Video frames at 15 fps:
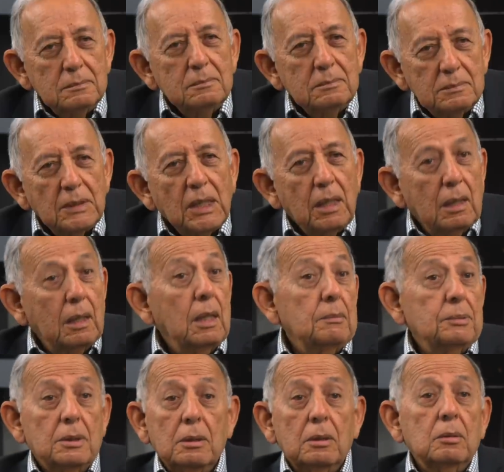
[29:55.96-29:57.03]
uh, yeah,
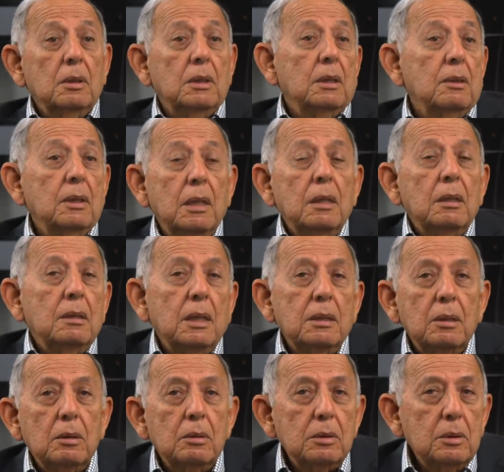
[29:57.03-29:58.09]
absolutely. They they
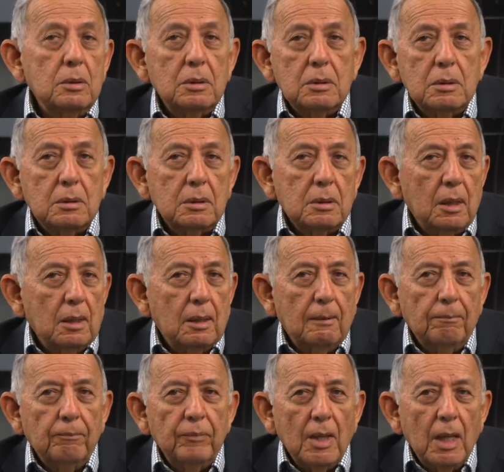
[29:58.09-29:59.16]
don't use
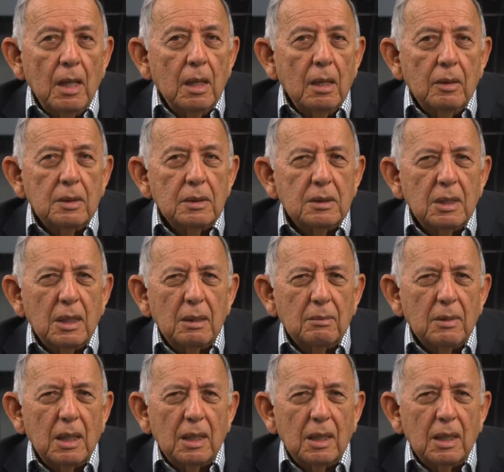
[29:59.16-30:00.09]
uh, the same